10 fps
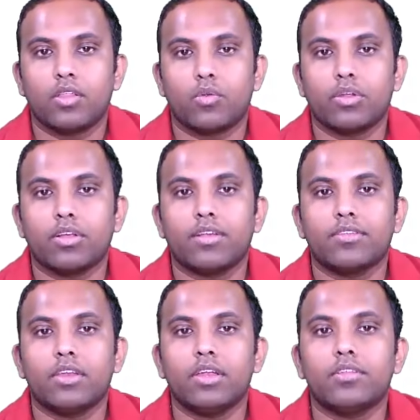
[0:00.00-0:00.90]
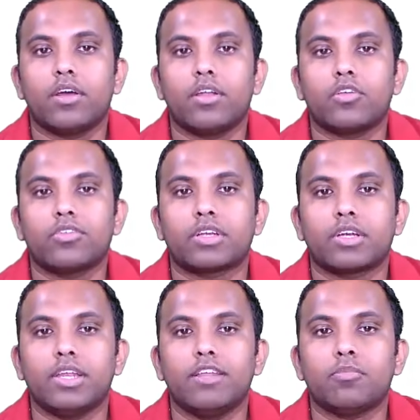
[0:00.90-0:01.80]
What is the answer here? So now
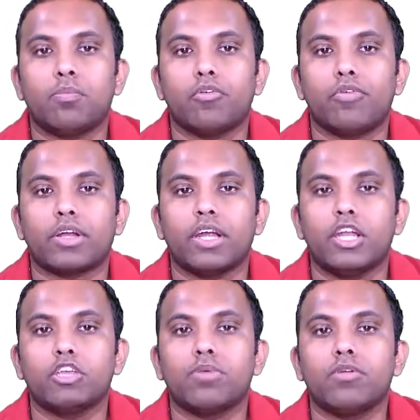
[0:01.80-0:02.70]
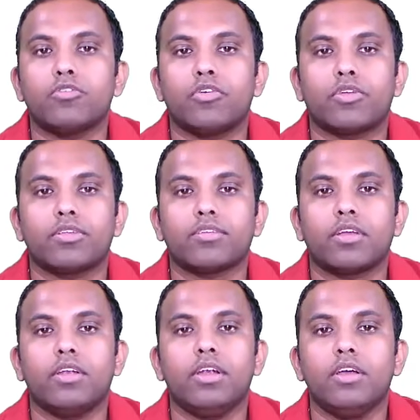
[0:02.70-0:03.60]
16 is perfectly divisible with
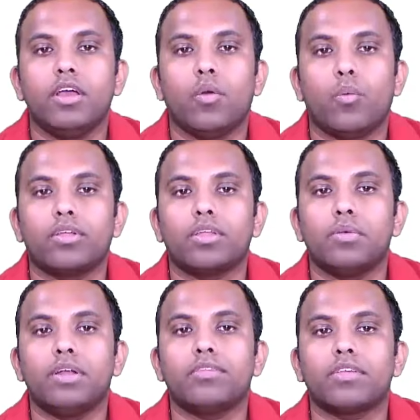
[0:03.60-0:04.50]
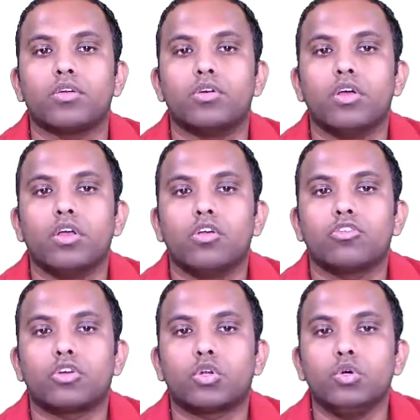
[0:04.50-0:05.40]
5600. What is the remainder? 0.
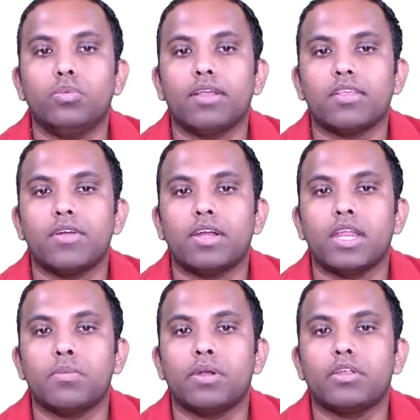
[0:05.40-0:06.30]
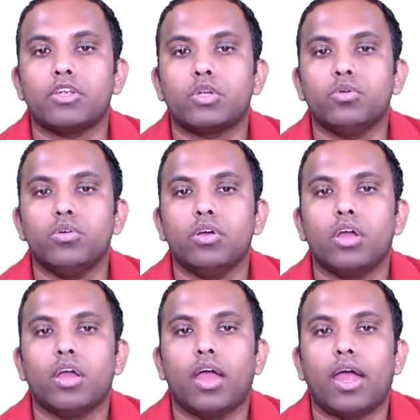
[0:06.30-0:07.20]
So 2 by 17 remainder is 2.
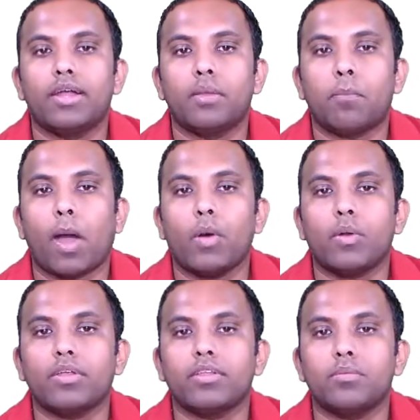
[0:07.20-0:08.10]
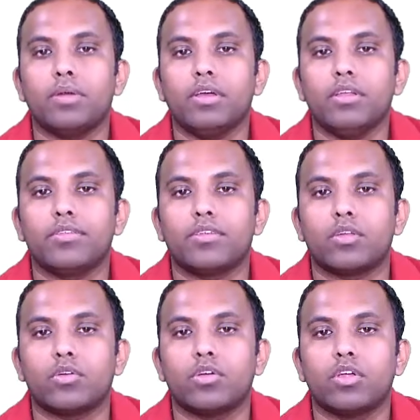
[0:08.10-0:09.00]
And the power, what is the remainder?
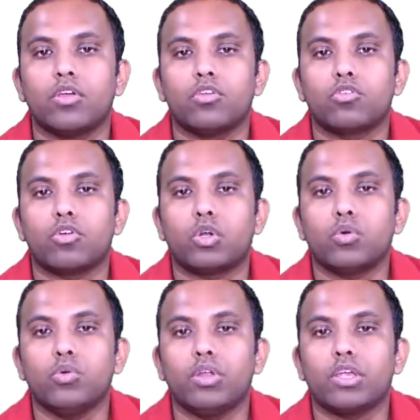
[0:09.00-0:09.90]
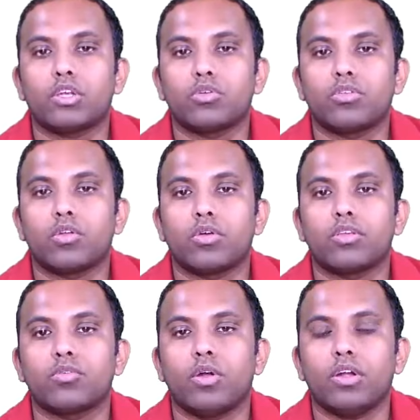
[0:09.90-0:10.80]
0. So 2 raised to 0
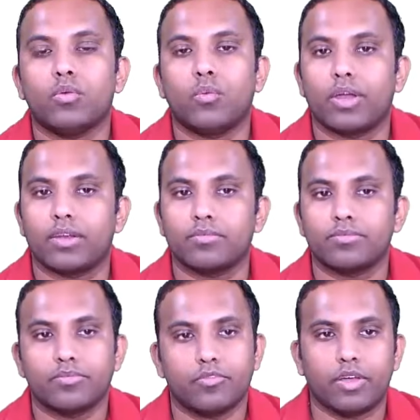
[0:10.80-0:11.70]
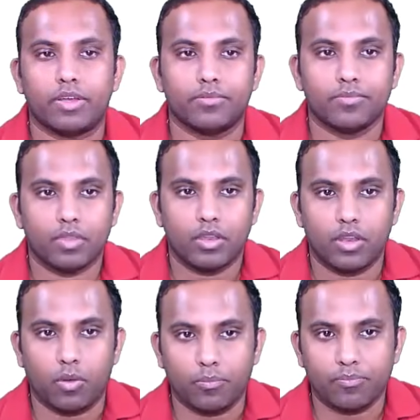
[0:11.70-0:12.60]
is what? 1. Fine.
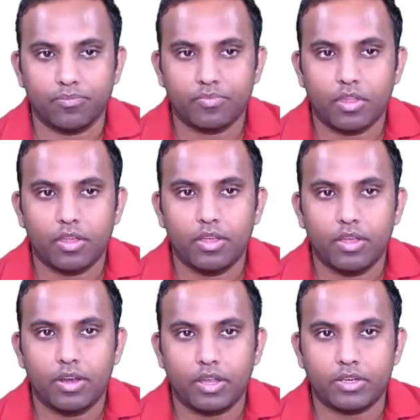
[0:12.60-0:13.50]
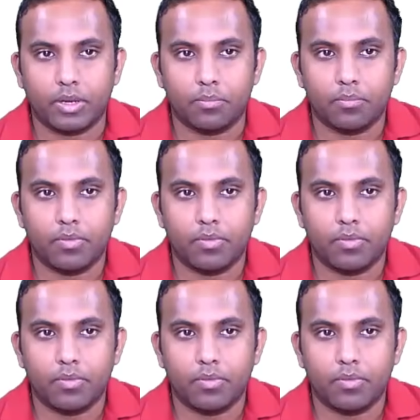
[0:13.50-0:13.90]
Now, next step.